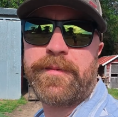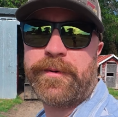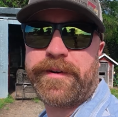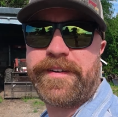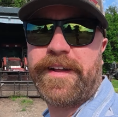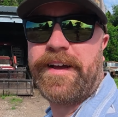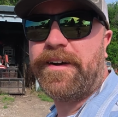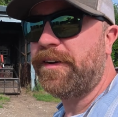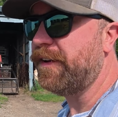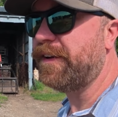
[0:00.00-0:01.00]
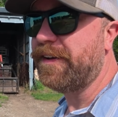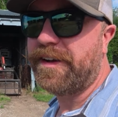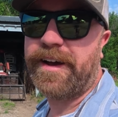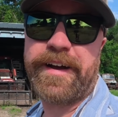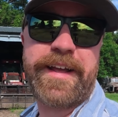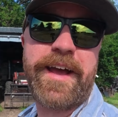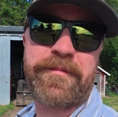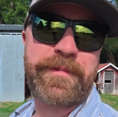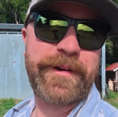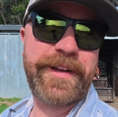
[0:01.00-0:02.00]
morning now, I
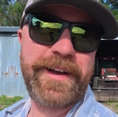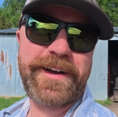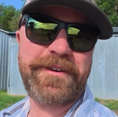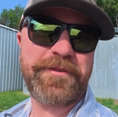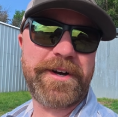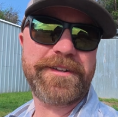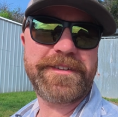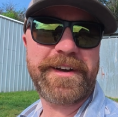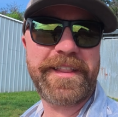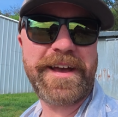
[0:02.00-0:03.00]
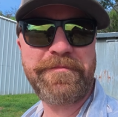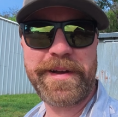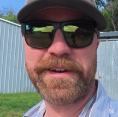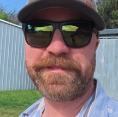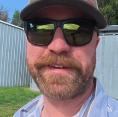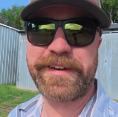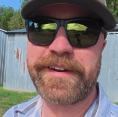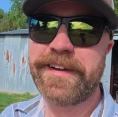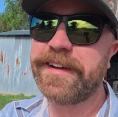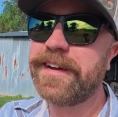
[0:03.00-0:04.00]
got pretty hot welding on that bale feeder.
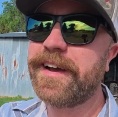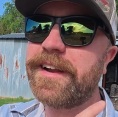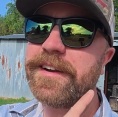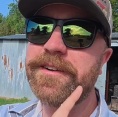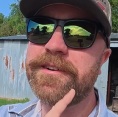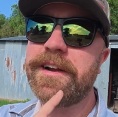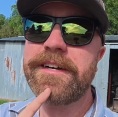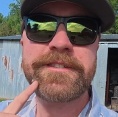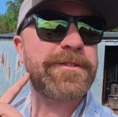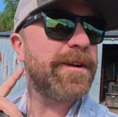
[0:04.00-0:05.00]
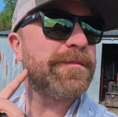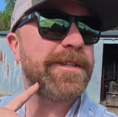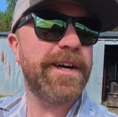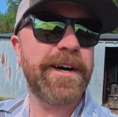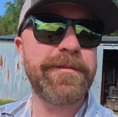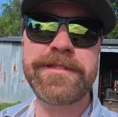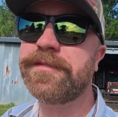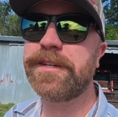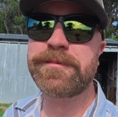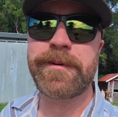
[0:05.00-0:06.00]
I had to do a nice trim job. This
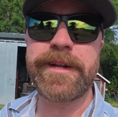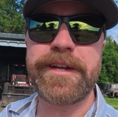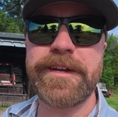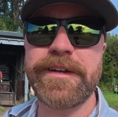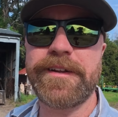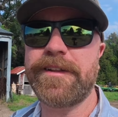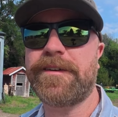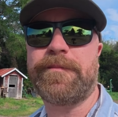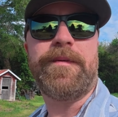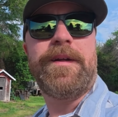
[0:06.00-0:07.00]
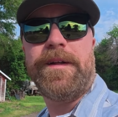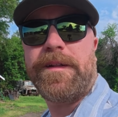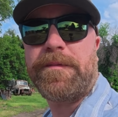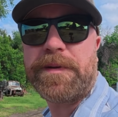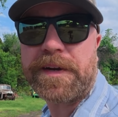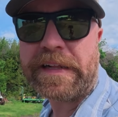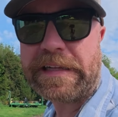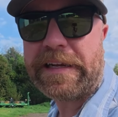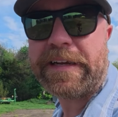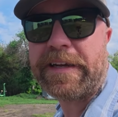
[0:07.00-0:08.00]
feels pretty good. A little bit of
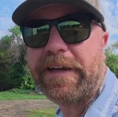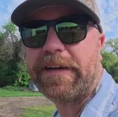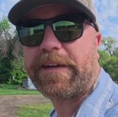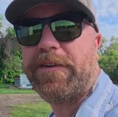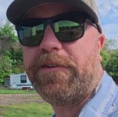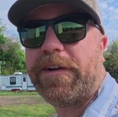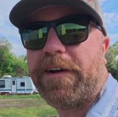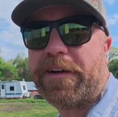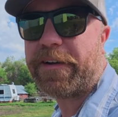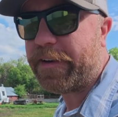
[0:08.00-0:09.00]
clean cut going on